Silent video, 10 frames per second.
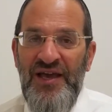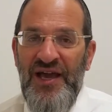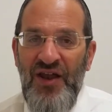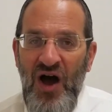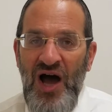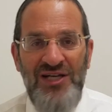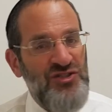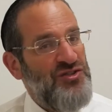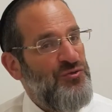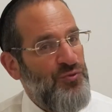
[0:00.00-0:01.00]
And I
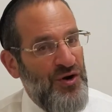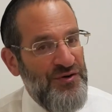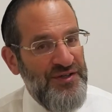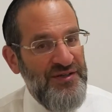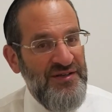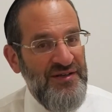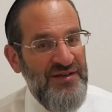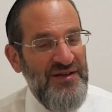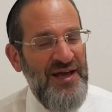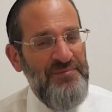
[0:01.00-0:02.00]
shouldn't worry
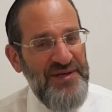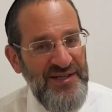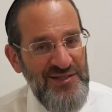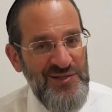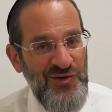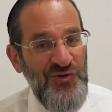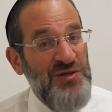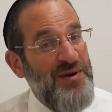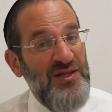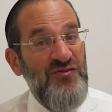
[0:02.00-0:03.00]
and be concerned
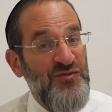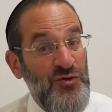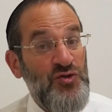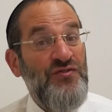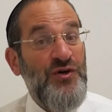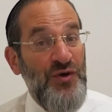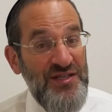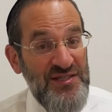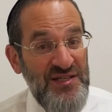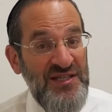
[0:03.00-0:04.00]
about the future of a great
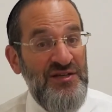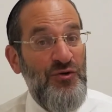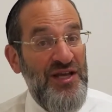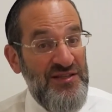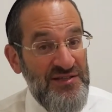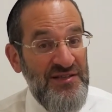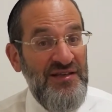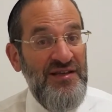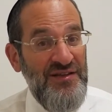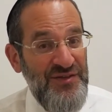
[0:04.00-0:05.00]
city, a great
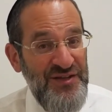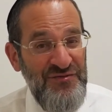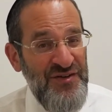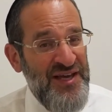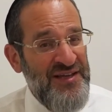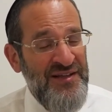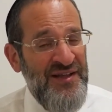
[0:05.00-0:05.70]
Nineveh.